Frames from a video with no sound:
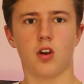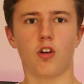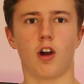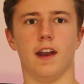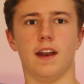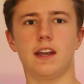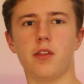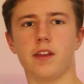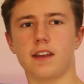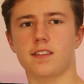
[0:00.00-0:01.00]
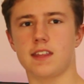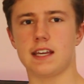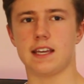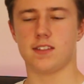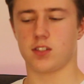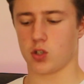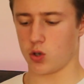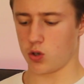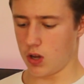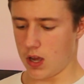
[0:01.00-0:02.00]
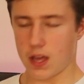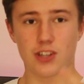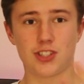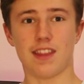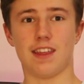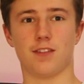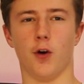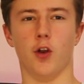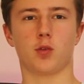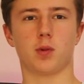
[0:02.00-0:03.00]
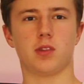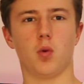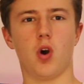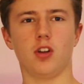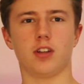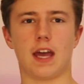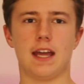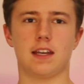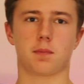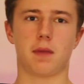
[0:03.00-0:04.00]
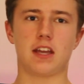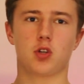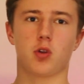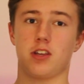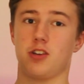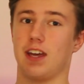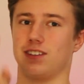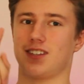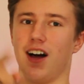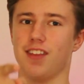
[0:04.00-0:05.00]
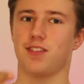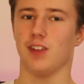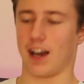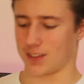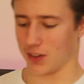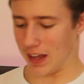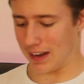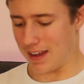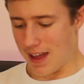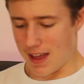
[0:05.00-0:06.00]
Alright, and now the next thing is to share these photos with the world and make sure that you get tons of likes on that.